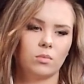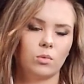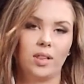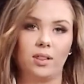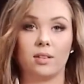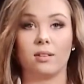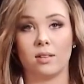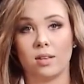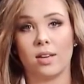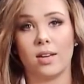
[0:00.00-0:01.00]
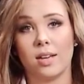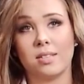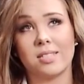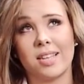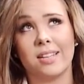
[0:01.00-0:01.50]
well,
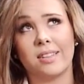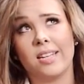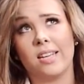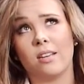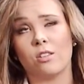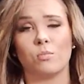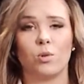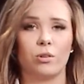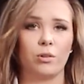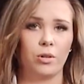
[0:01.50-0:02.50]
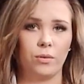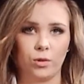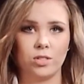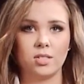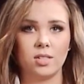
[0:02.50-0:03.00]
it's slightly a smaller
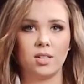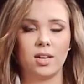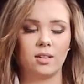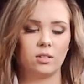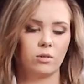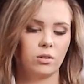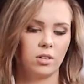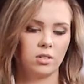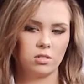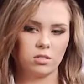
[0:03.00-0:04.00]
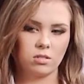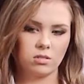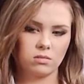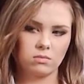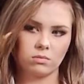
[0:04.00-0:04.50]
university, and you're not
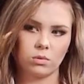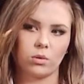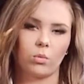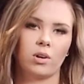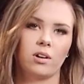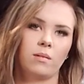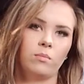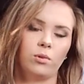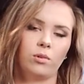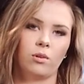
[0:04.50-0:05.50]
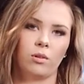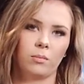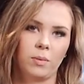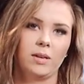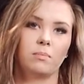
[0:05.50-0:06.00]
just one number on
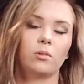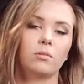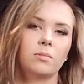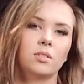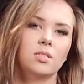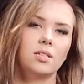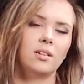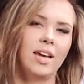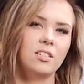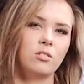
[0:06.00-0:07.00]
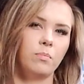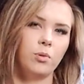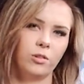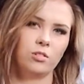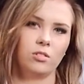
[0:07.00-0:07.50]
the paper, but an actual
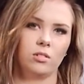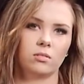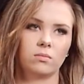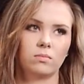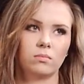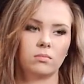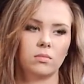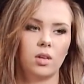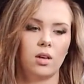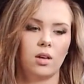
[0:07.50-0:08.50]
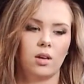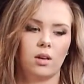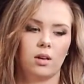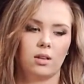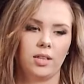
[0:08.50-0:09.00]
person.
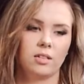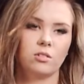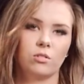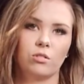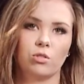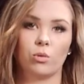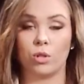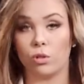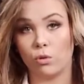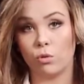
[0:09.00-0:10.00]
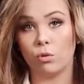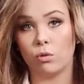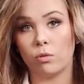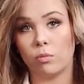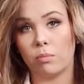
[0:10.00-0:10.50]
Lecturers know
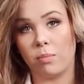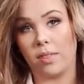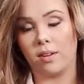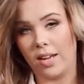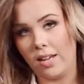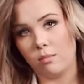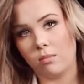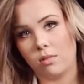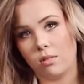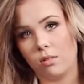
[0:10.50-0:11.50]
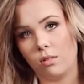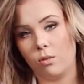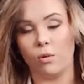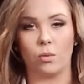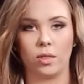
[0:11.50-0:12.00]
you by the name,
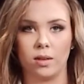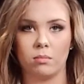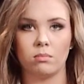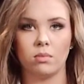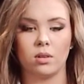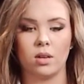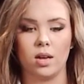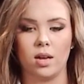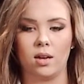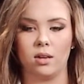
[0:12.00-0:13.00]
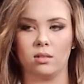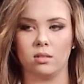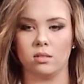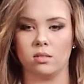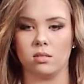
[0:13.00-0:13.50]
you know them,
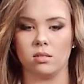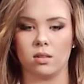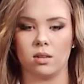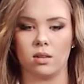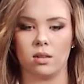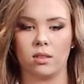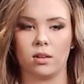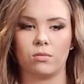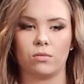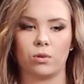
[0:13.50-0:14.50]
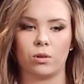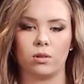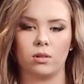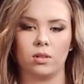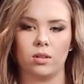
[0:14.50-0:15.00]
and uh,
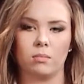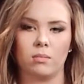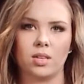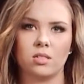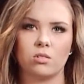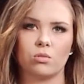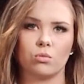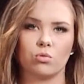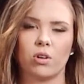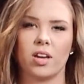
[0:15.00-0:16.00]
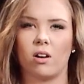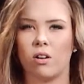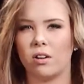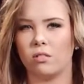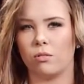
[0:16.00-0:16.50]
therefore it makes you try
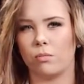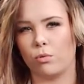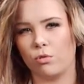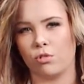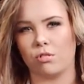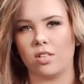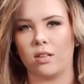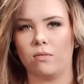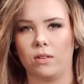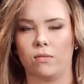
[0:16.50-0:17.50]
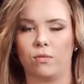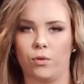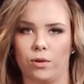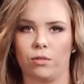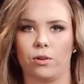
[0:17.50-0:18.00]
harder, push yourself even
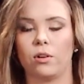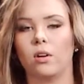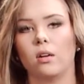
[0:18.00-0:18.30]
further.